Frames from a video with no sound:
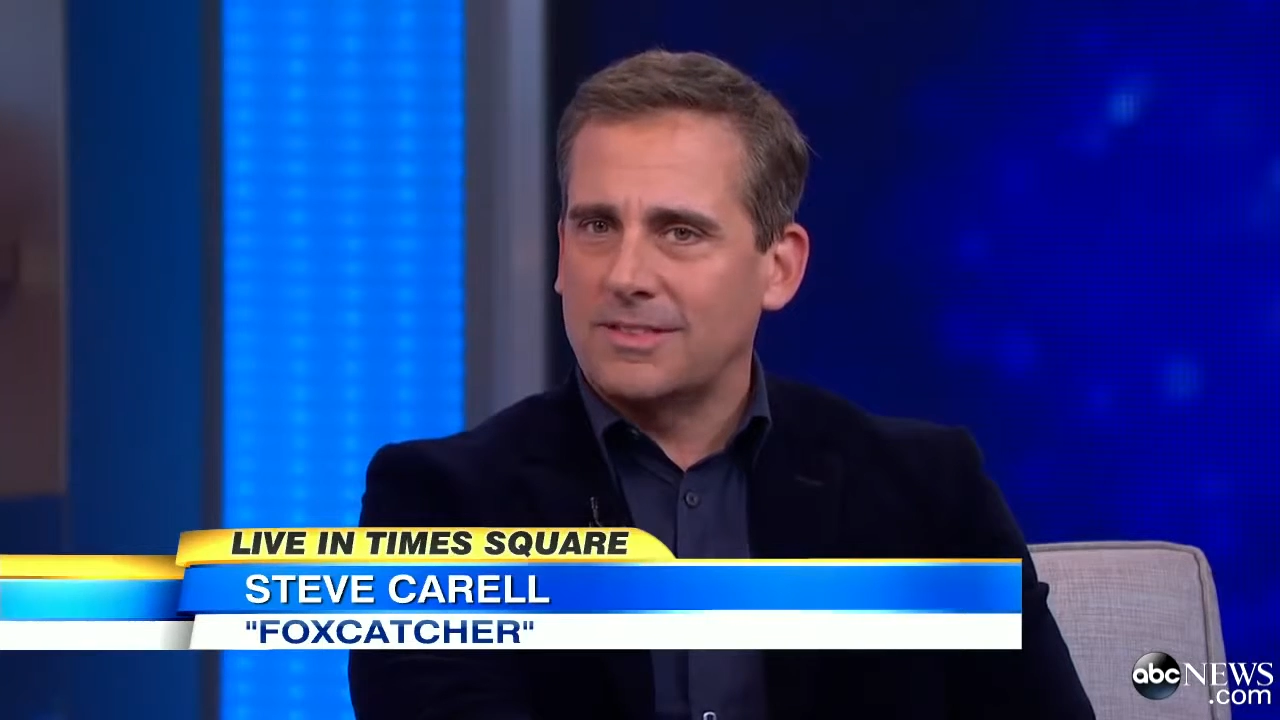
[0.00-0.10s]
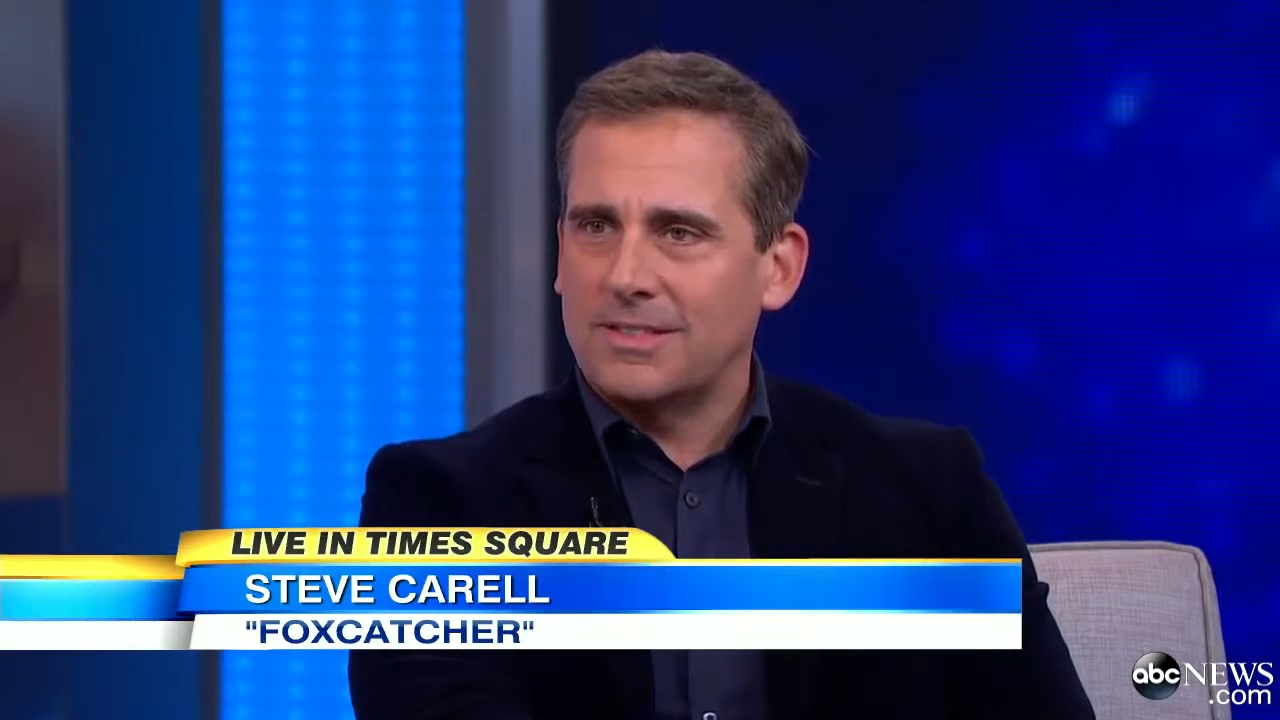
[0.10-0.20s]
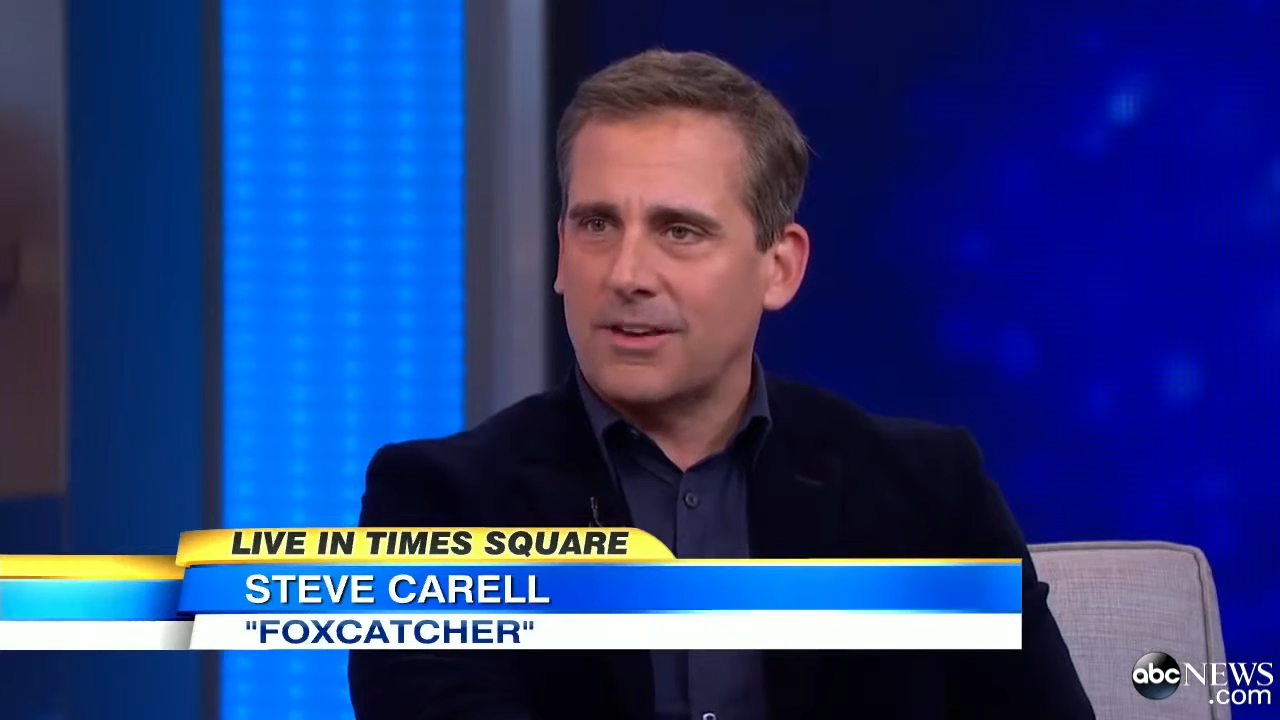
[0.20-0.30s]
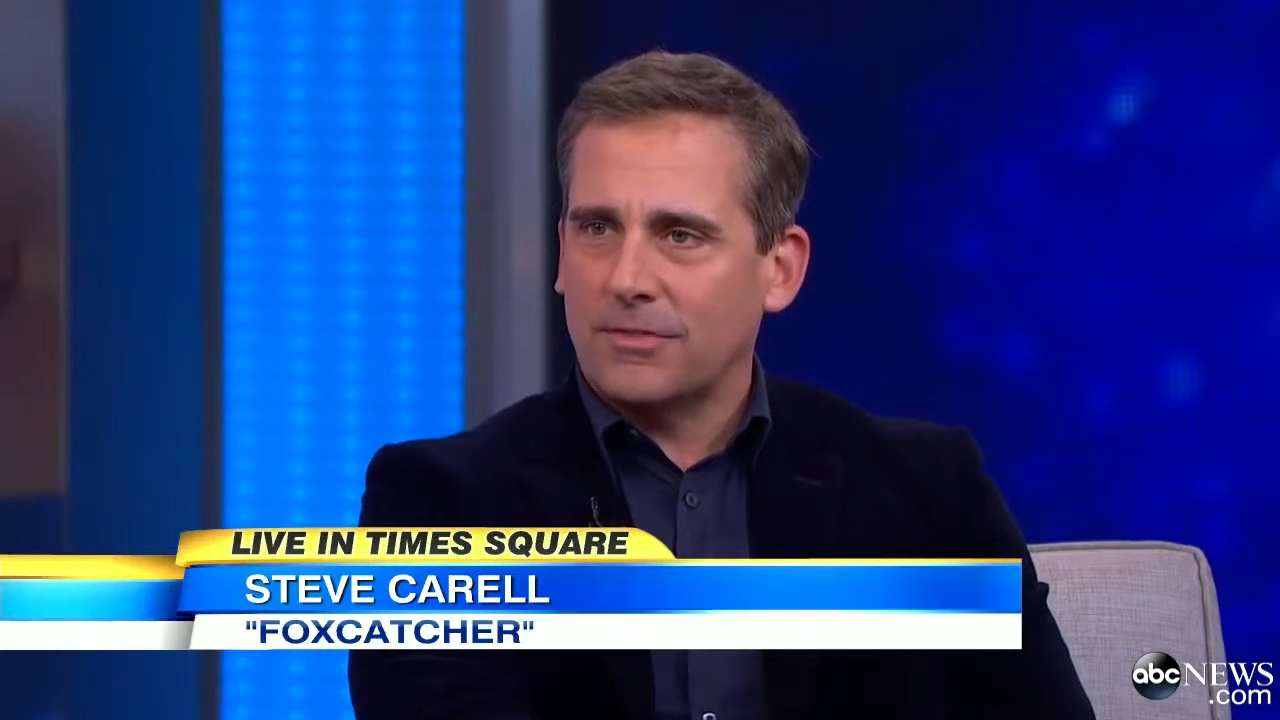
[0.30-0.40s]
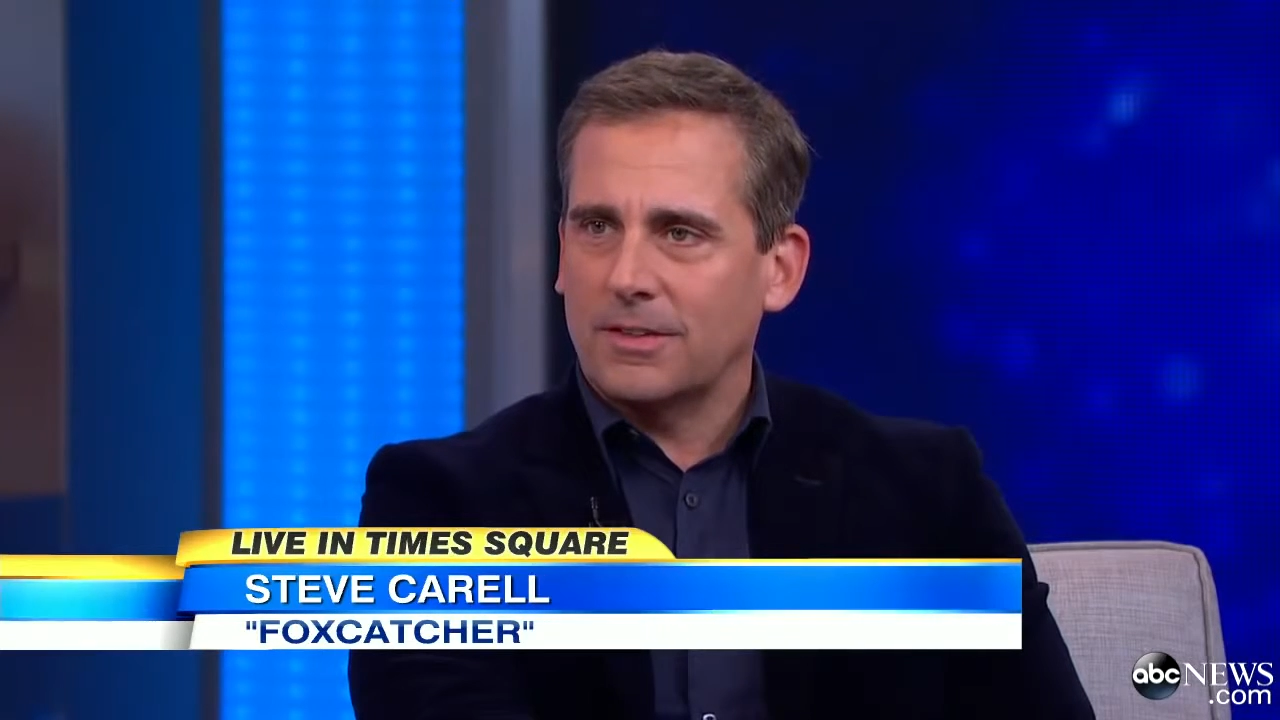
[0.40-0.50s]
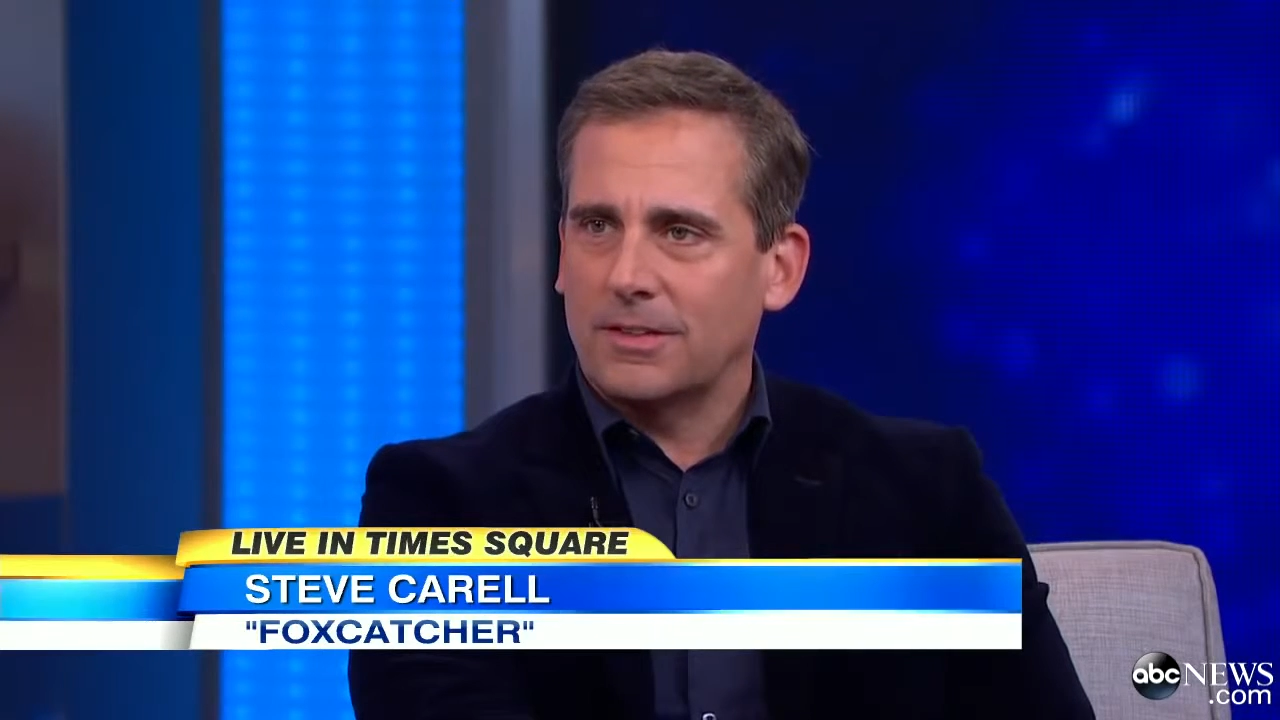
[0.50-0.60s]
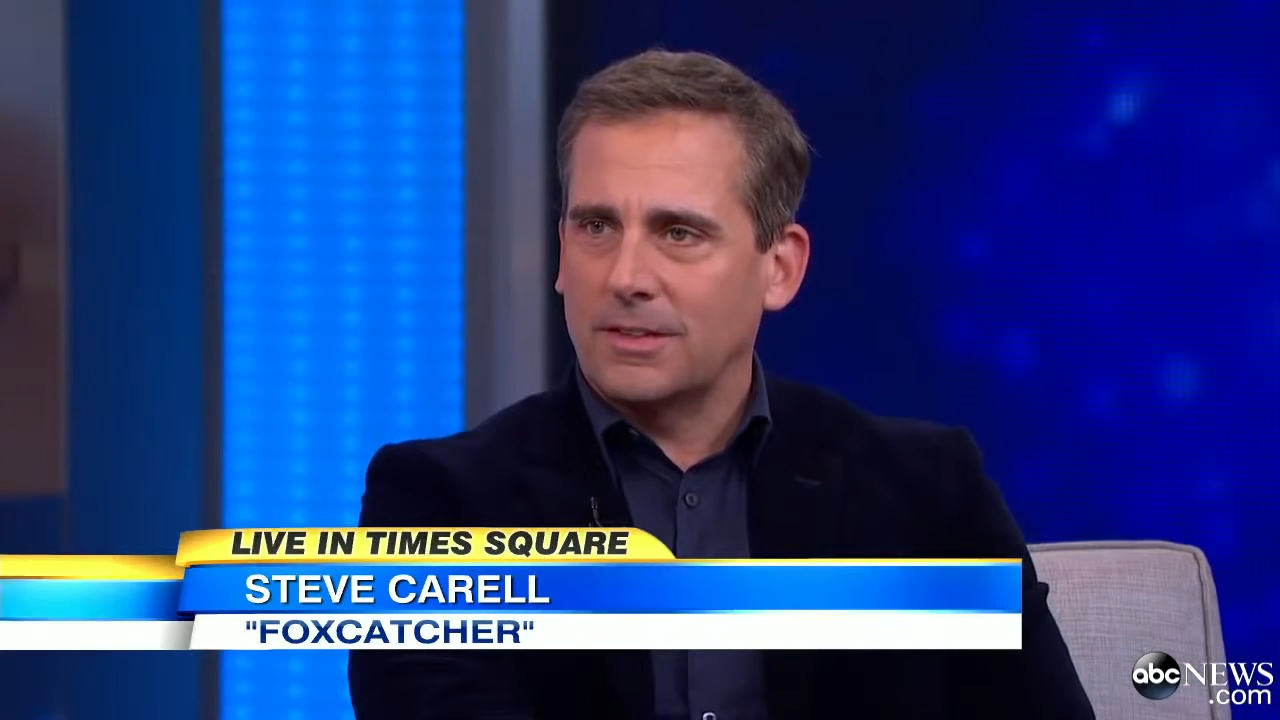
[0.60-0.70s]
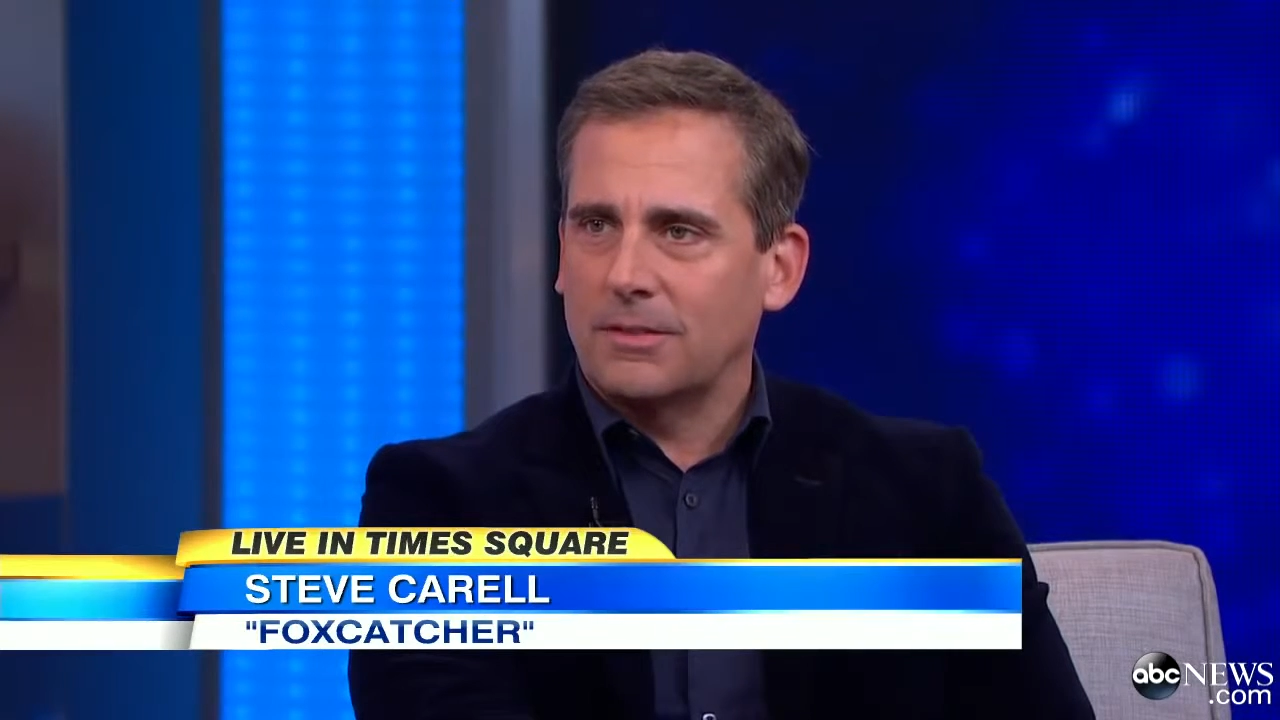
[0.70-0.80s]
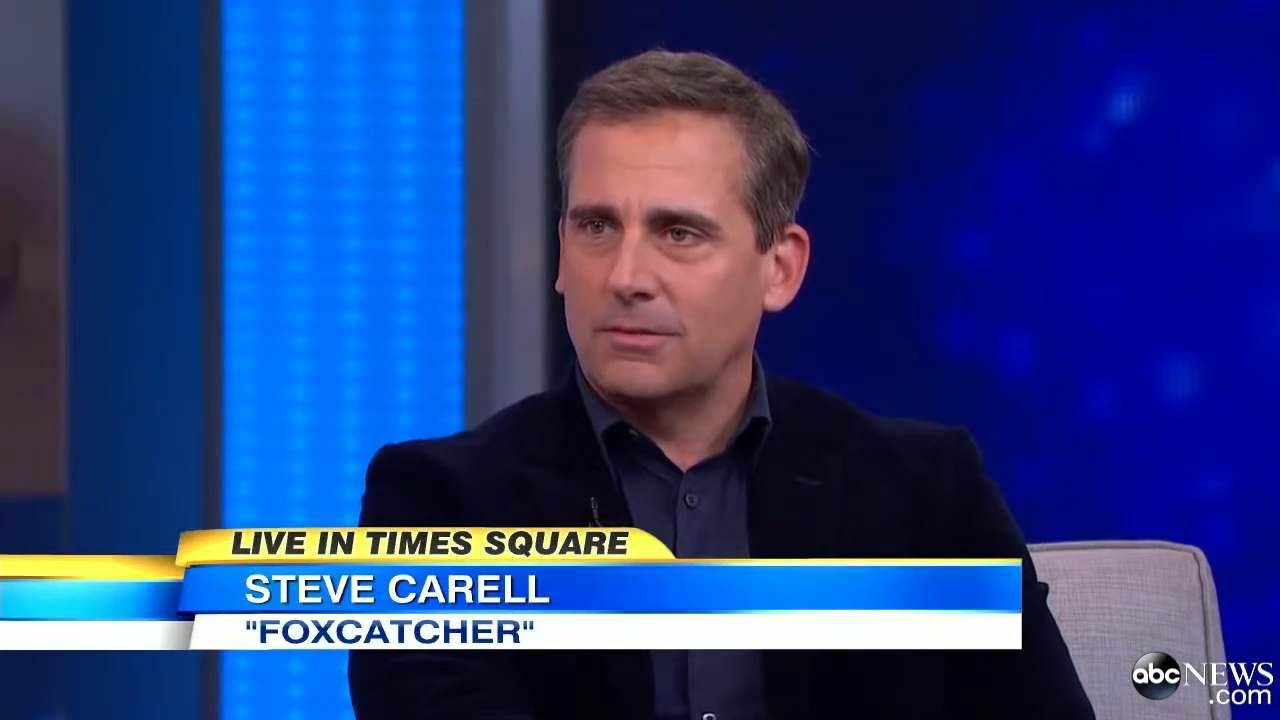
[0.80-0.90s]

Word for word: definitely